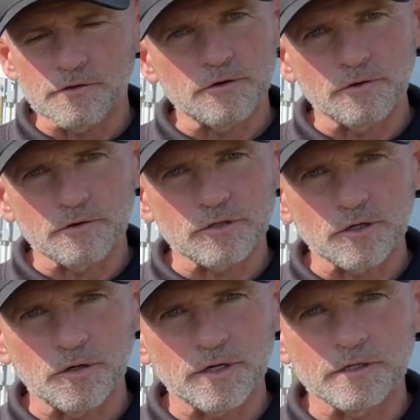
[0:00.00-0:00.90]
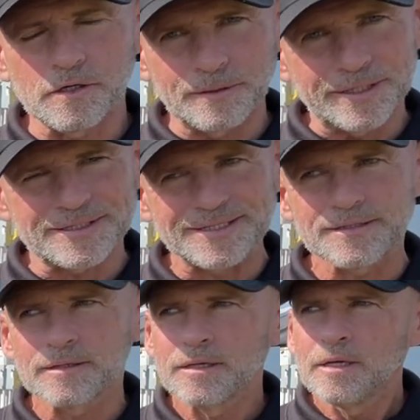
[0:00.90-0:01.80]
North Dakota near Lignite,
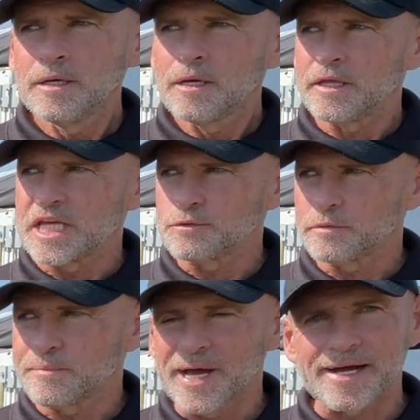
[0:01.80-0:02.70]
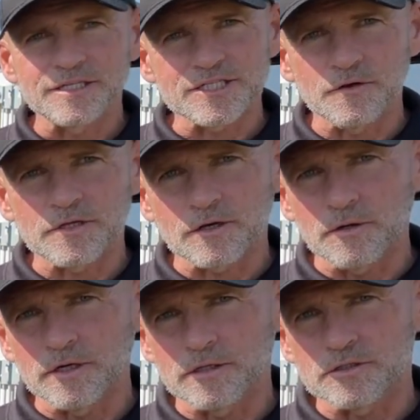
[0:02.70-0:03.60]
and then we'll be back to South
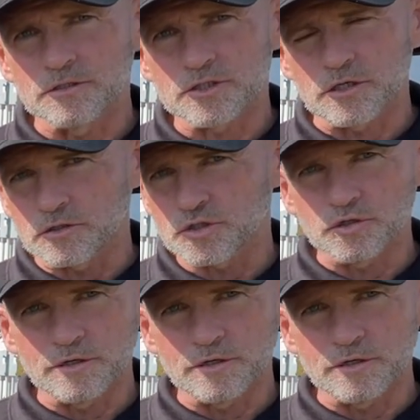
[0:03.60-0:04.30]
Dakota to start the soybean